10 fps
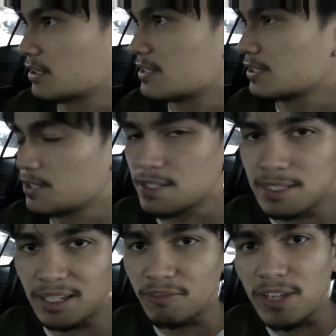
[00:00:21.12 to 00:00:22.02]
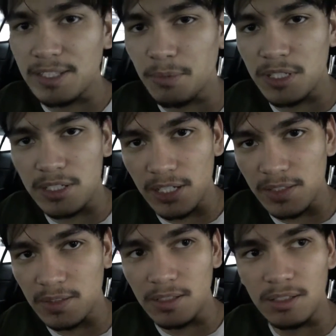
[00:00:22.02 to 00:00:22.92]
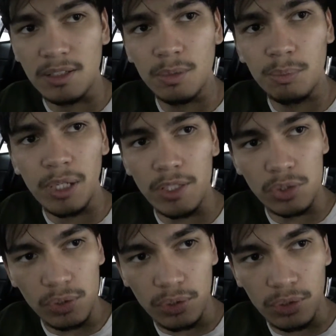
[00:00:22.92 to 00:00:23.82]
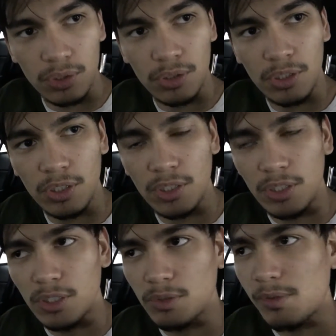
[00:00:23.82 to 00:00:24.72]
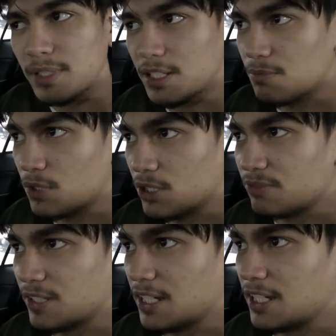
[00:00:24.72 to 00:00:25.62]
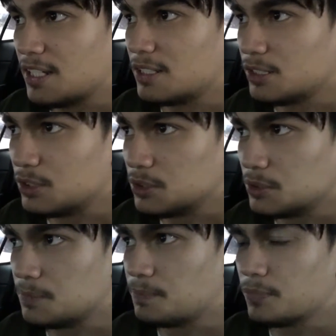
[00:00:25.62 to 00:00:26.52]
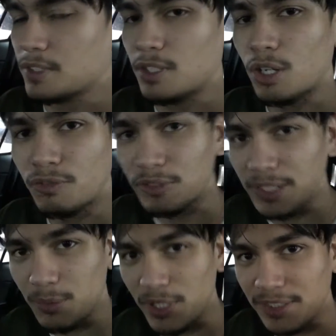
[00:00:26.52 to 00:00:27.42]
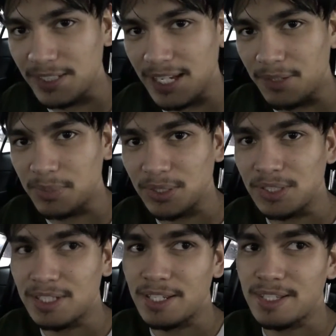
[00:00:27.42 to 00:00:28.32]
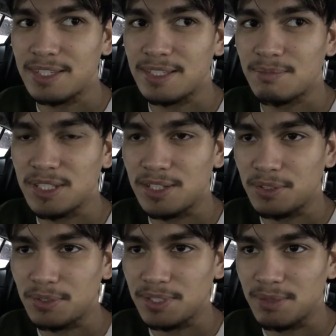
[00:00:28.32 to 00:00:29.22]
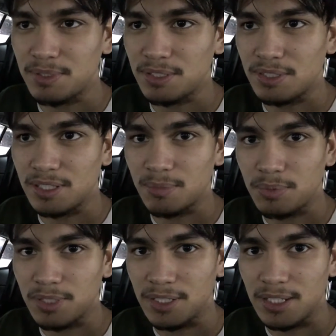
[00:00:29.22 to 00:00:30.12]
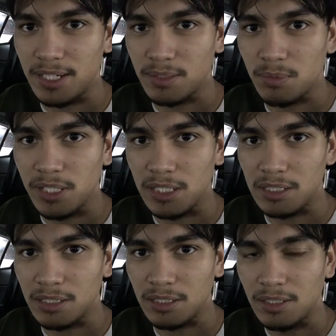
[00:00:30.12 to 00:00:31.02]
Consider this like phase 1 desk part 2, but we're going to modify it a little. Hopefully it works out because the materials that we're using are pretty like weak.